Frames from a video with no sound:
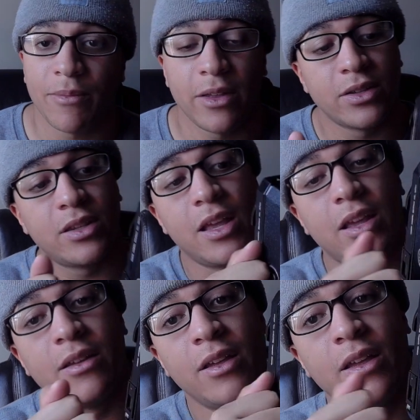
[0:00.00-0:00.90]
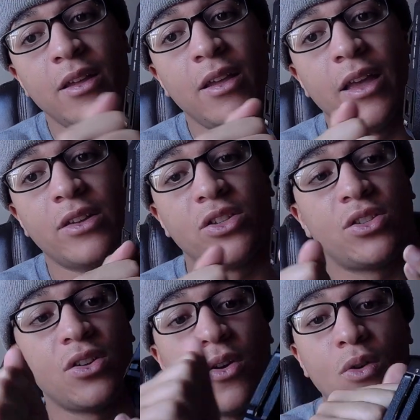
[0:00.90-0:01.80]
Like this thing is
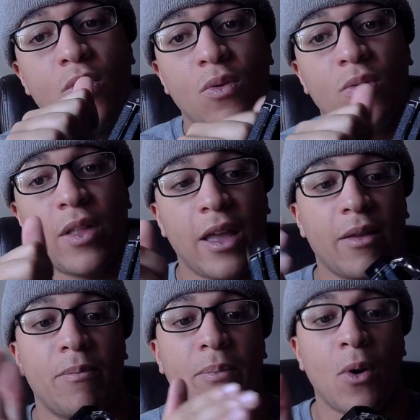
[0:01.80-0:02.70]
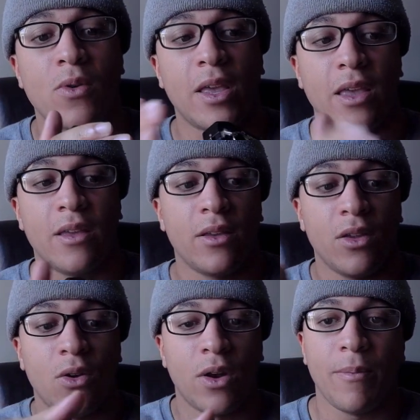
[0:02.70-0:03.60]
so like bulky, you
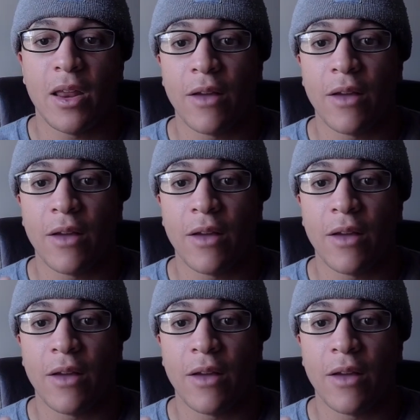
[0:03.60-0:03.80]
know what I mean?